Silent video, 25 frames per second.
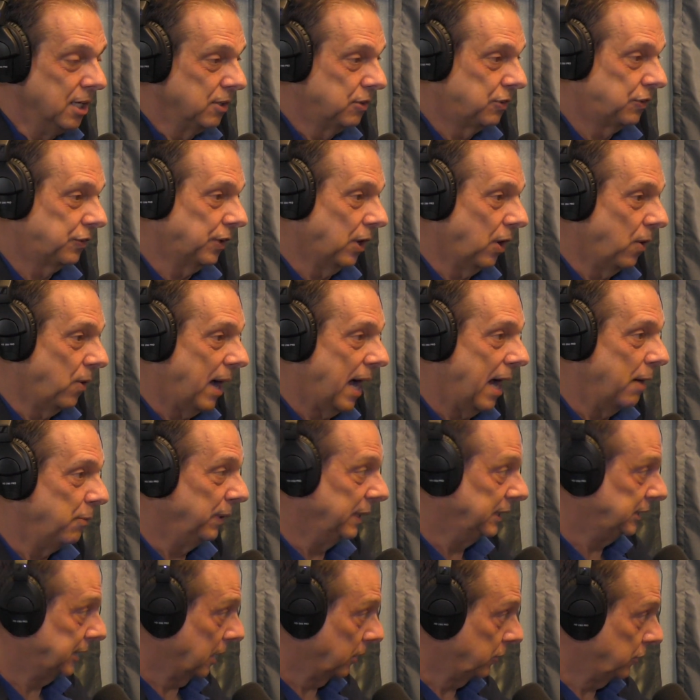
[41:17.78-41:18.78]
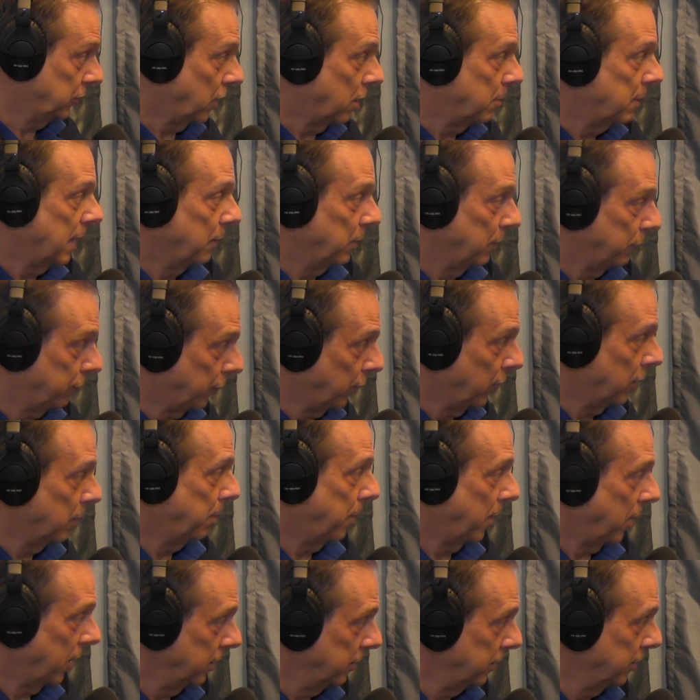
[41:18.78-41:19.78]
So I reach out to all my referral
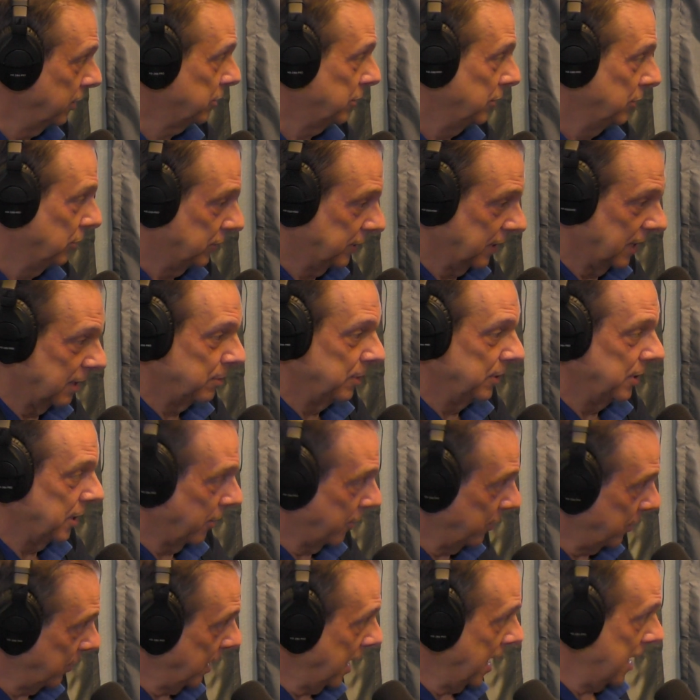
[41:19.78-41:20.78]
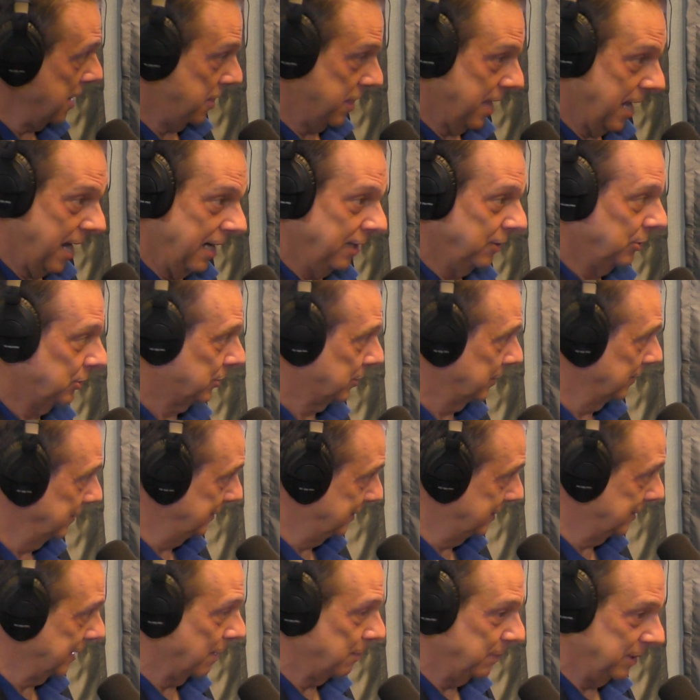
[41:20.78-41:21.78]
partners and send them another, hey, thanks.
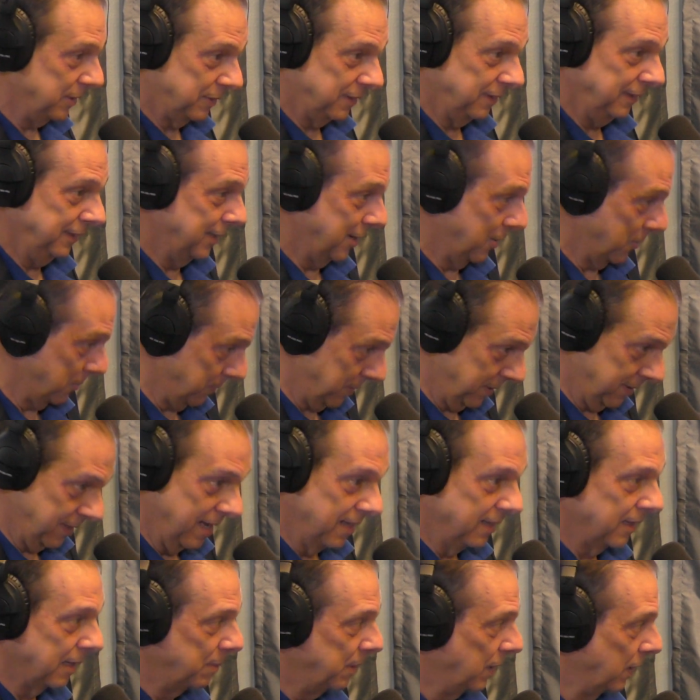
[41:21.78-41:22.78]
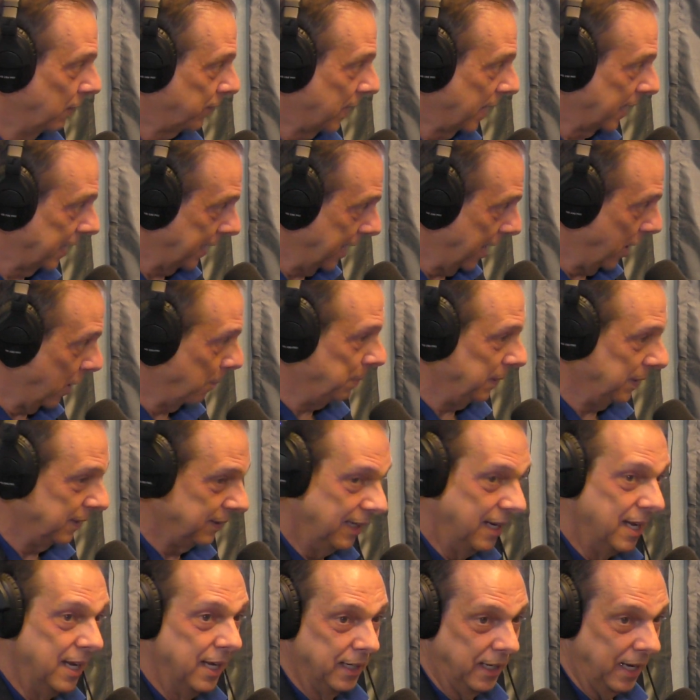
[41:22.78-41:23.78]
Send me, let me know if I can help
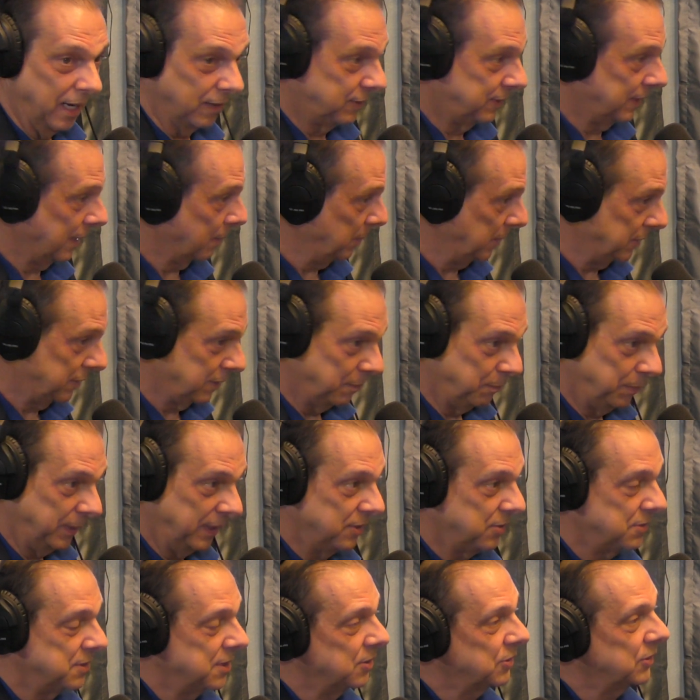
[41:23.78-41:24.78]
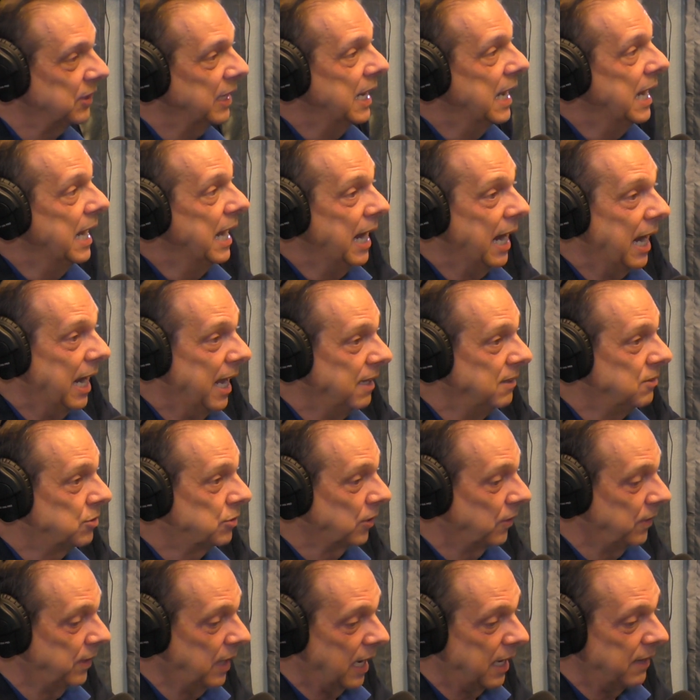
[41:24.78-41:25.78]
you. Yeah, send me some business. And
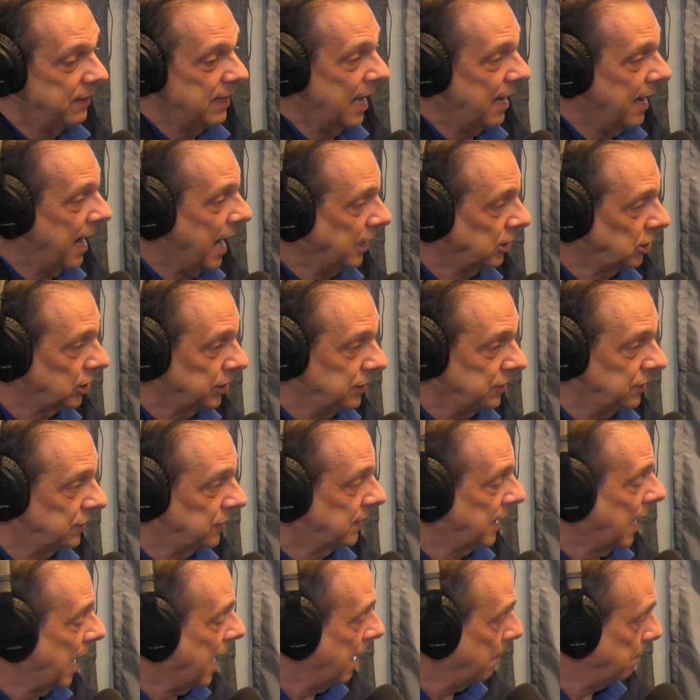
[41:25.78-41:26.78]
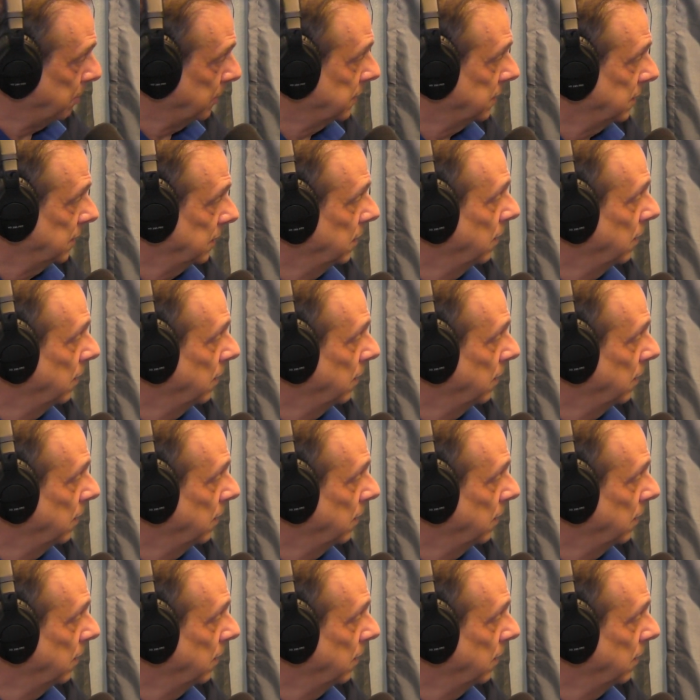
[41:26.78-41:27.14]
so that actually stopped,